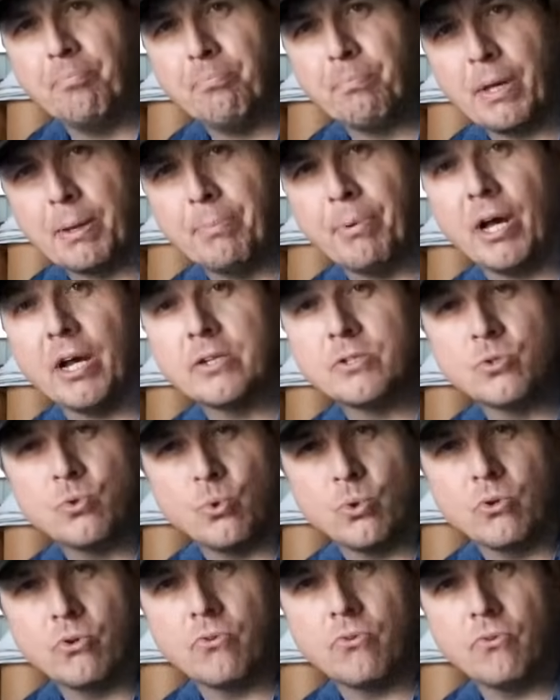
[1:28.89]
big box
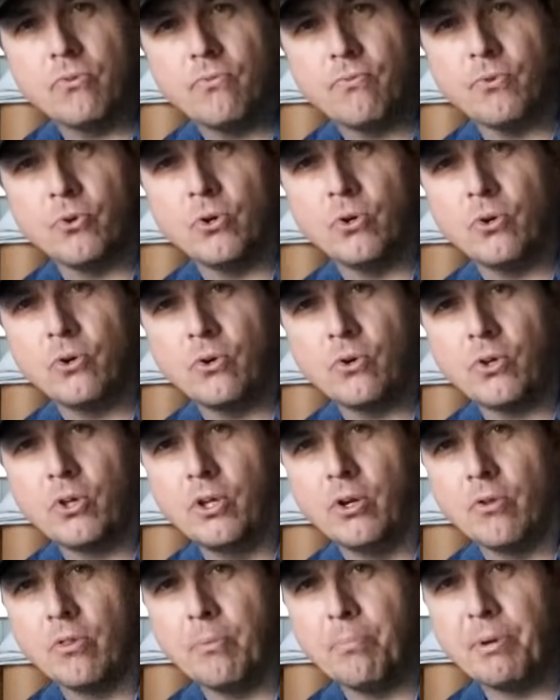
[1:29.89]
stores for,
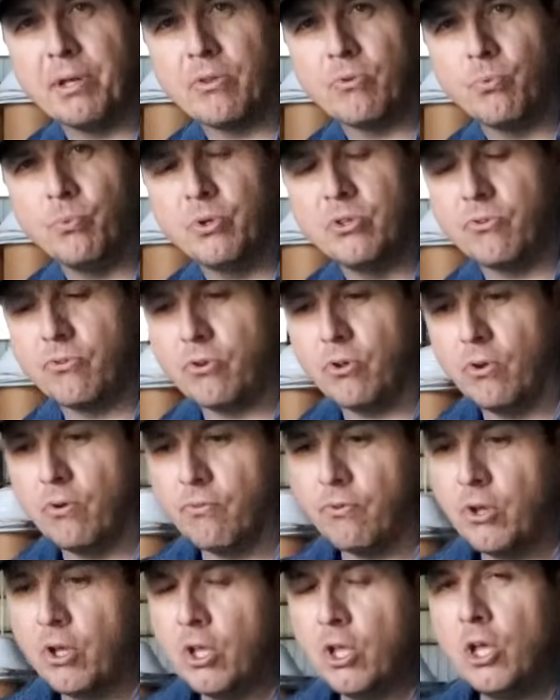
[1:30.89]
the best wood
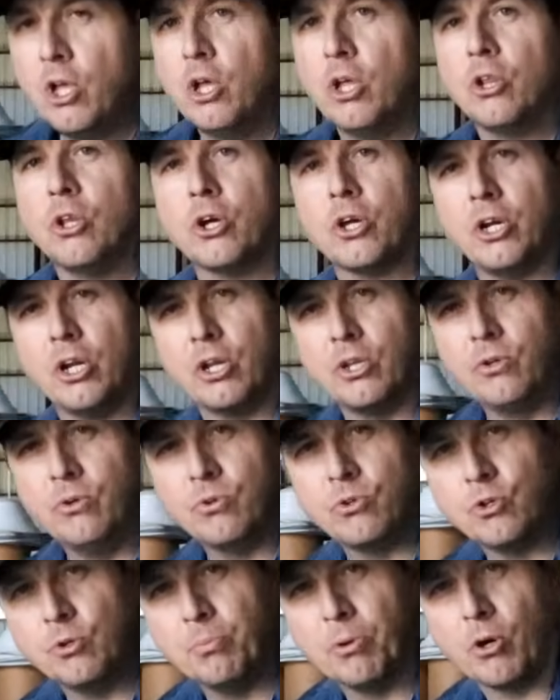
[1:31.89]
stove. Looking on
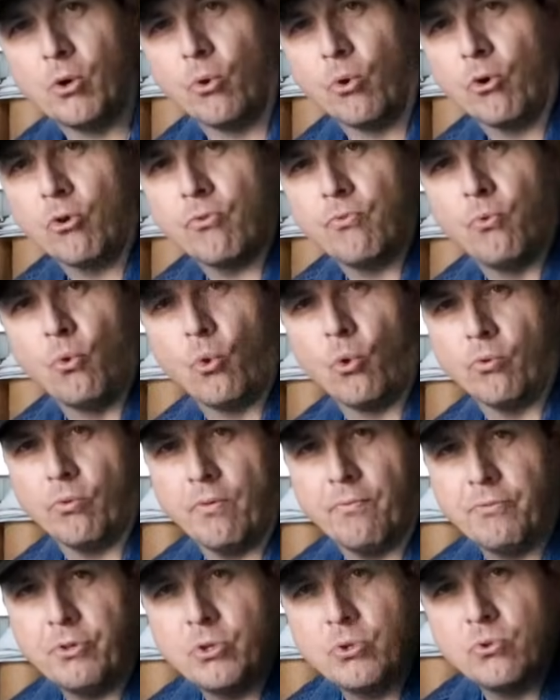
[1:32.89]
YouTube, of course, for
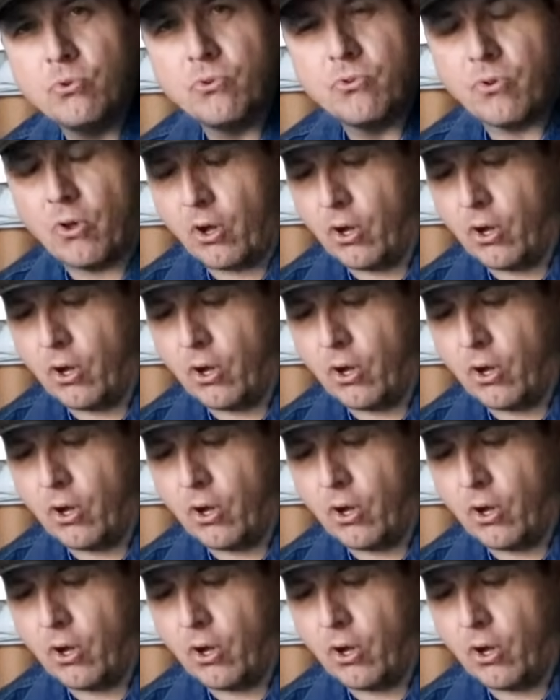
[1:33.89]
reviews